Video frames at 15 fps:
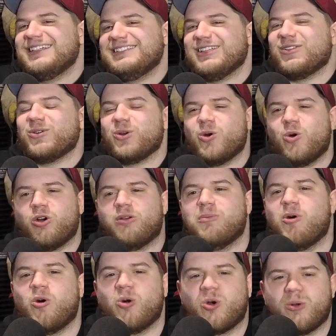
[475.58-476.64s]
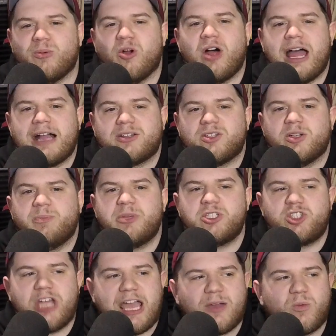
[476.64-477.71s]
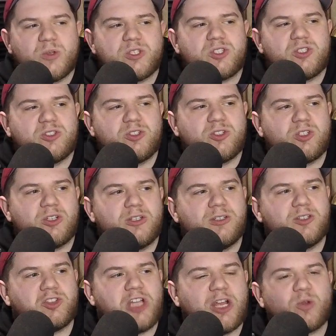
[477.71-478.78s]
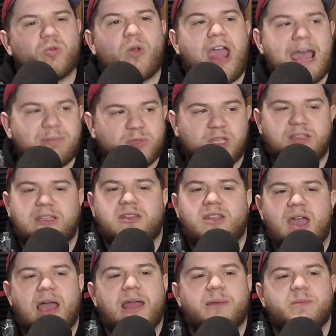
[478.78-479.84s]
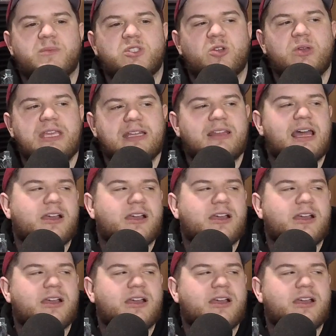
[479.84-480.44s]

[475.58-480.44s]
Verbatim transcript: Another horrible, horrible actor. But Shaq was Shaq rapped at the time, so he had